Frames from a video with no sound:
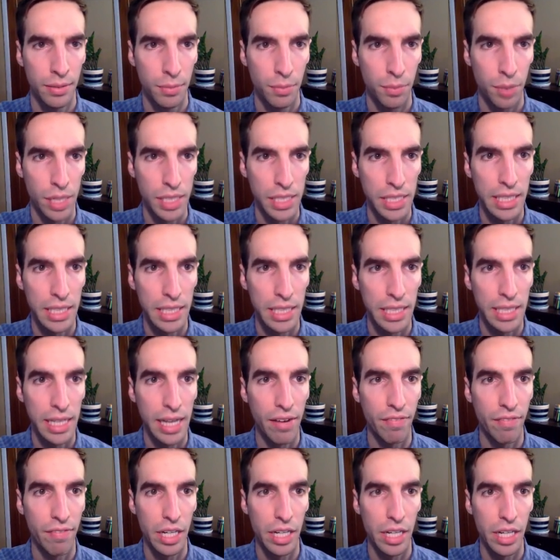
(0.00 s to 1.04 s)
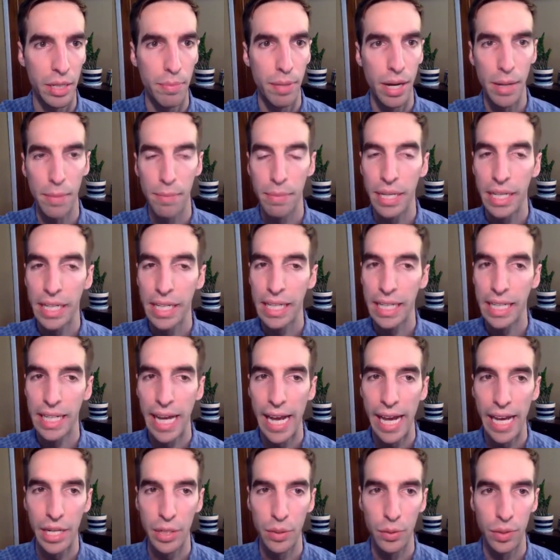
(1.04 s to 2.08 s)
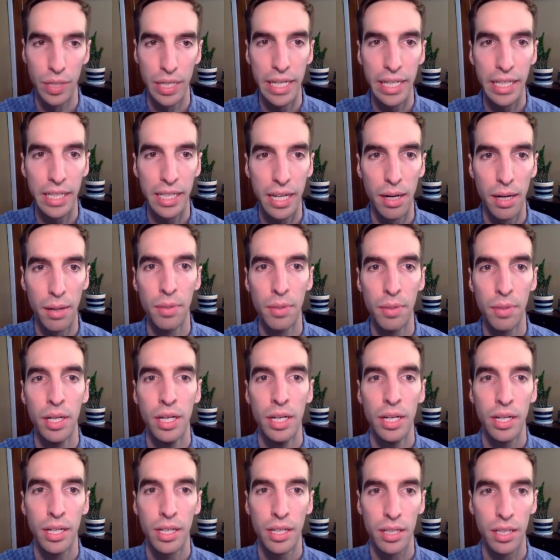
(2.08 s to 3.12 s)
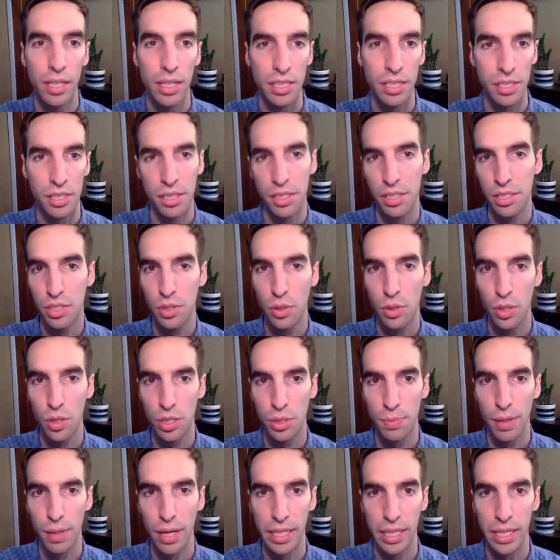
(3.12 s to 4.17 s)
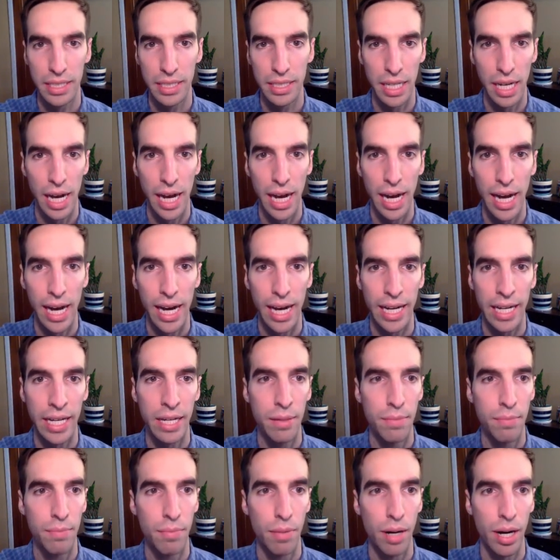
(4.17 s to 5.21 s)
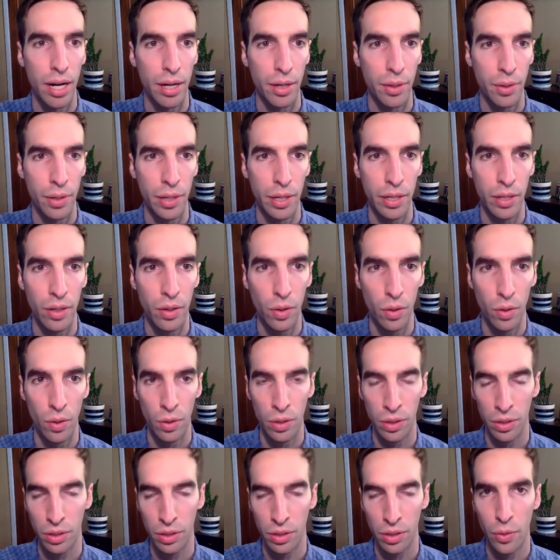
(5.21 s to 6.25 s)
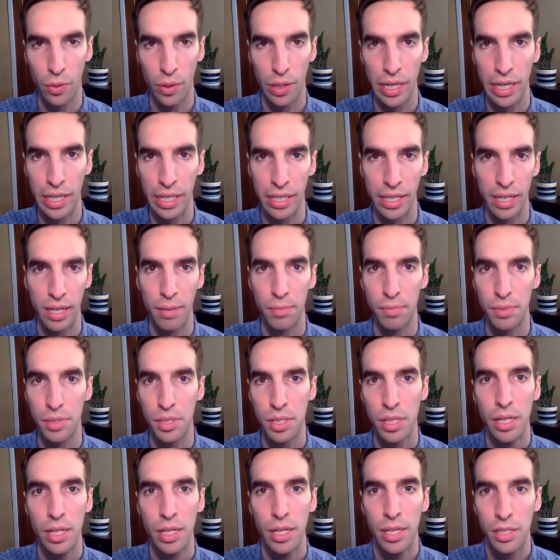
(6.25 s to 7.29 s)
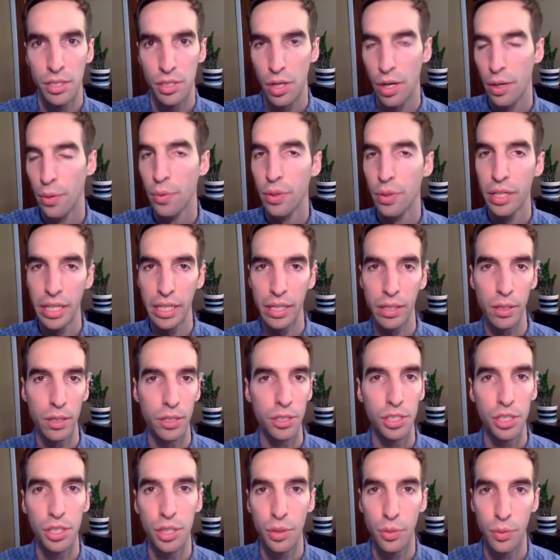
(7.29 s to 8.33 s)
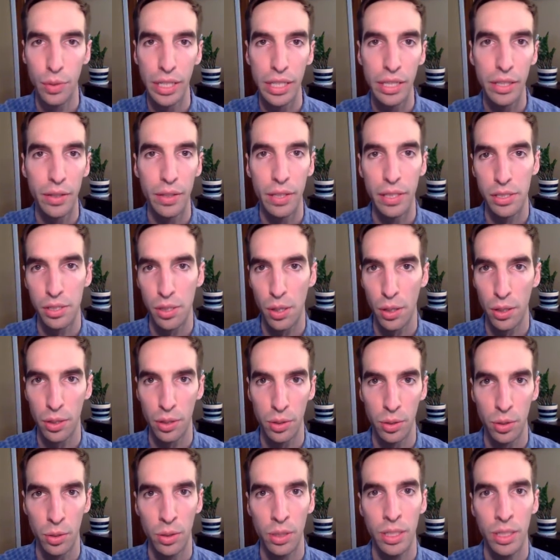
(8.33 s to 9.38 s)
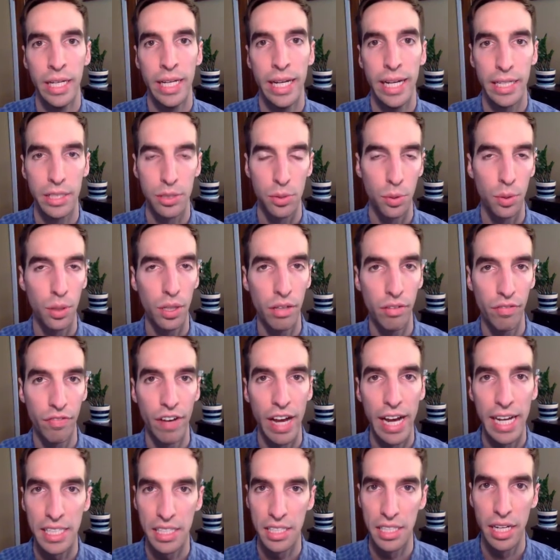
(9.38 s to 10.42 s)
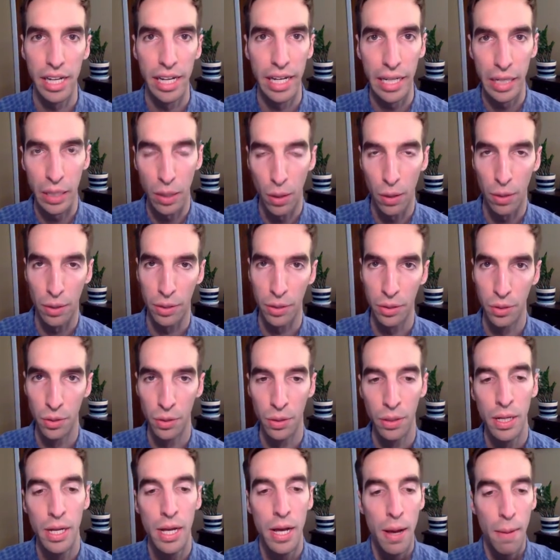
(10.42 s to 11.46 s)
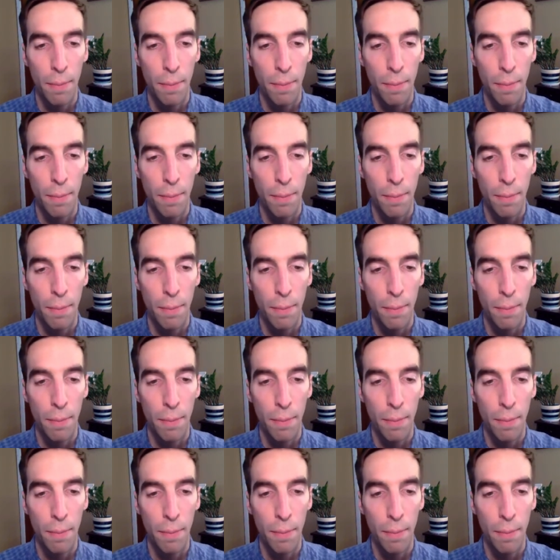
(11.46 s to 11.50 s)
Pricing did not vary by median annual income, clusters corresponding to high, moderate, or lower incomes. So I really encourage you to read through this article. It's a really fascinating article.